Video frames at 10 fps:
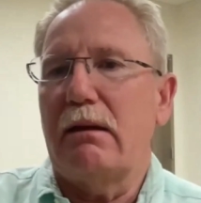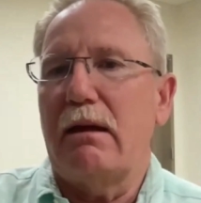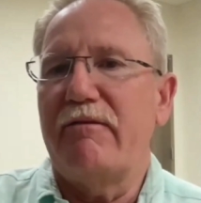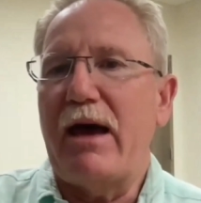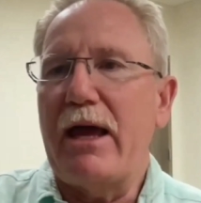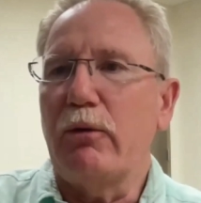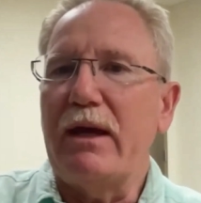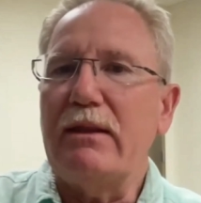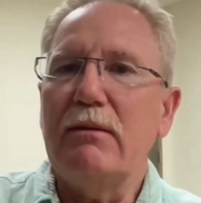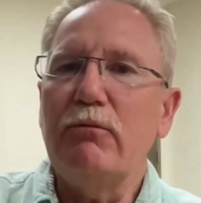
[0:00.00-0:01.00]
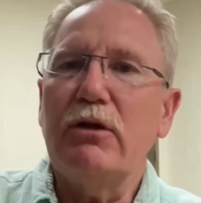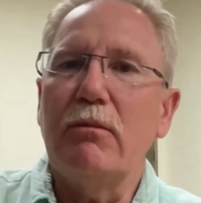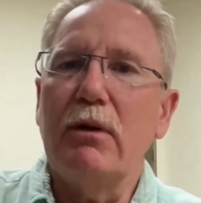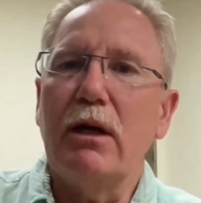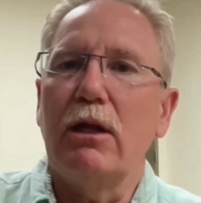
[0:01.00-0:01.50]
evaluate them with
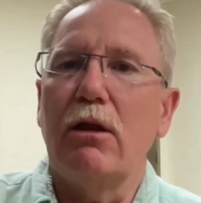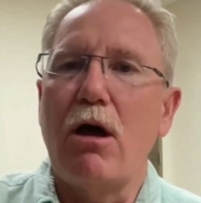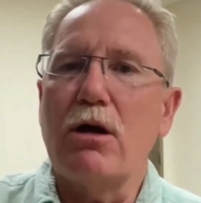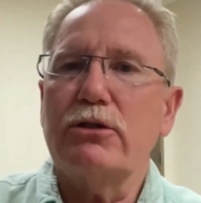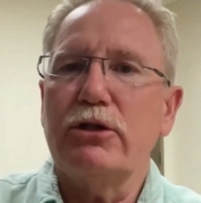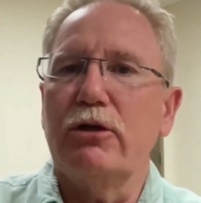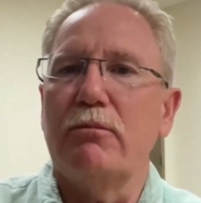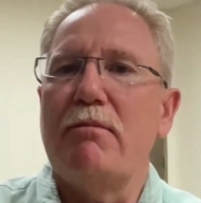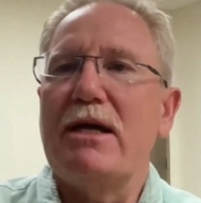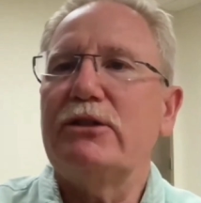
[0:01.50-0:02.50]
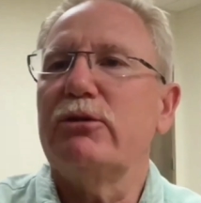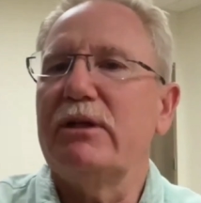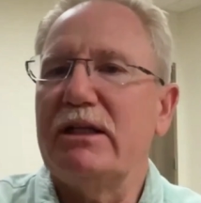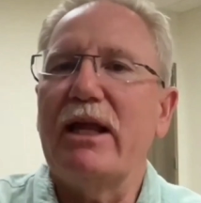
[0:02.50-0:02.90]
a long-term measuring of